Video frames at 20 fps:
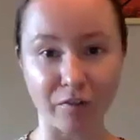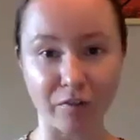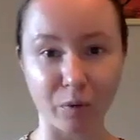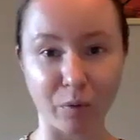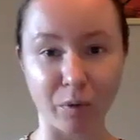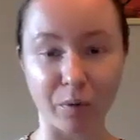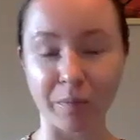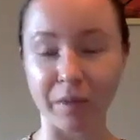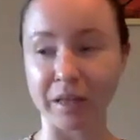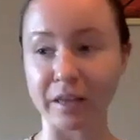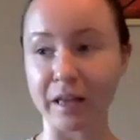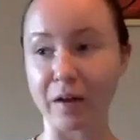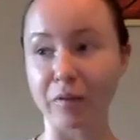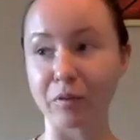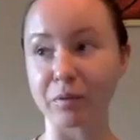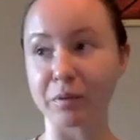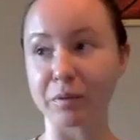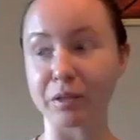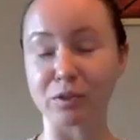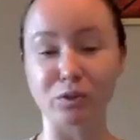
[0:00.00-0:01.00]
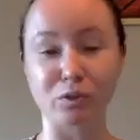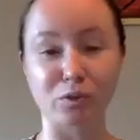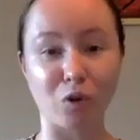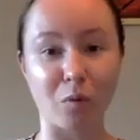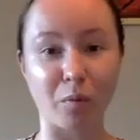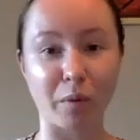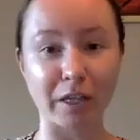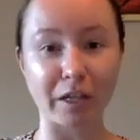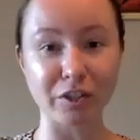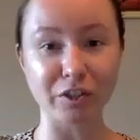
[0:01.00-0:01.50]
of equipment. That would be so
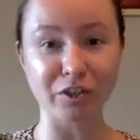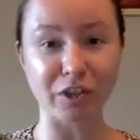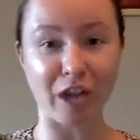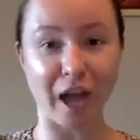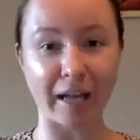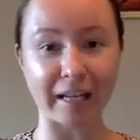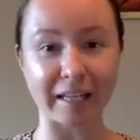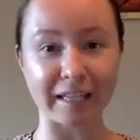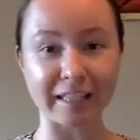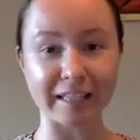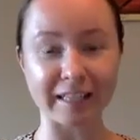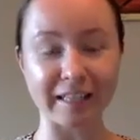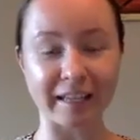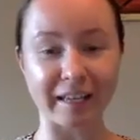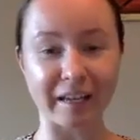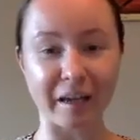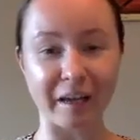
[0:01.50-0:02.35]
much. I need like